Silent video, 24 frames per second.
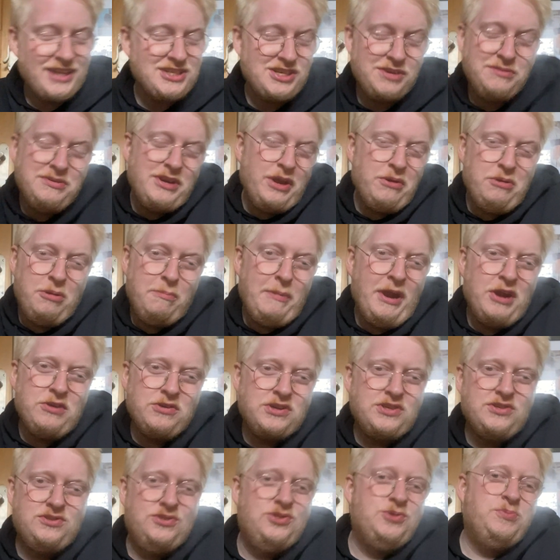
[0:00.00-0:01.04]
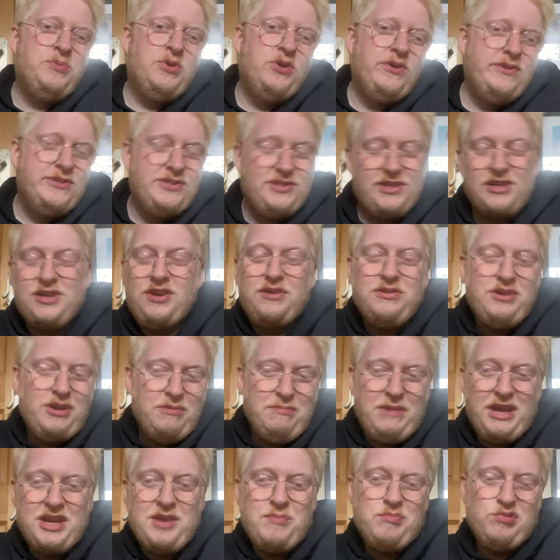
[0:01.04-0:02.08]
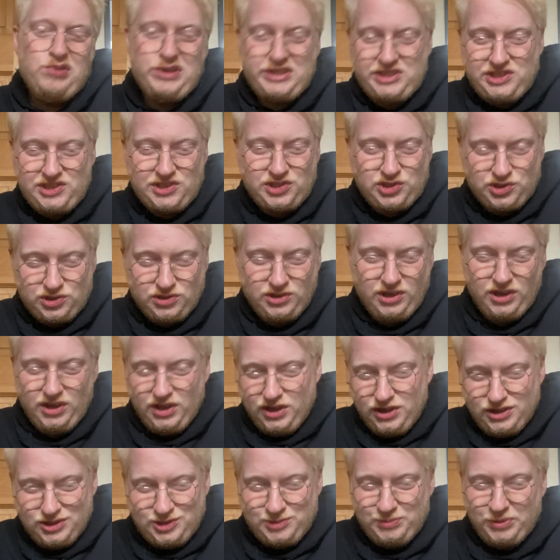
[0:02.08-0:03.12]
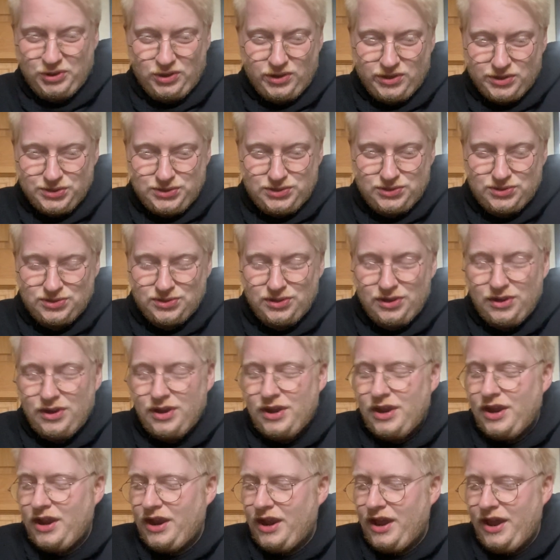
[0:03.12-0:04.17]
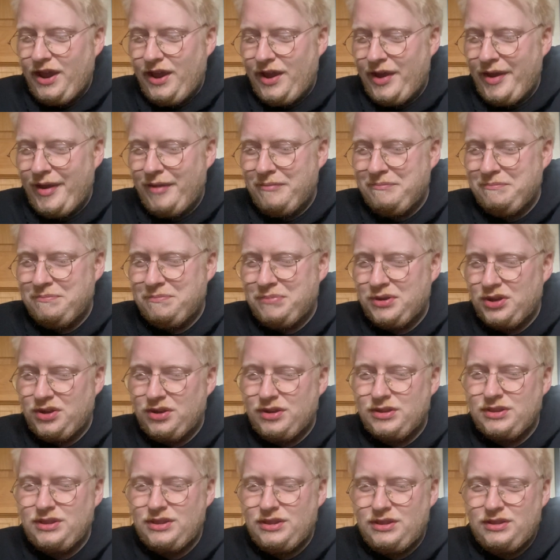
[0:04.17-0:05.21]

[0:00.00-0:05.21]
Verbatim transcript: I don't know American sports. I don't know many British sports. Um, but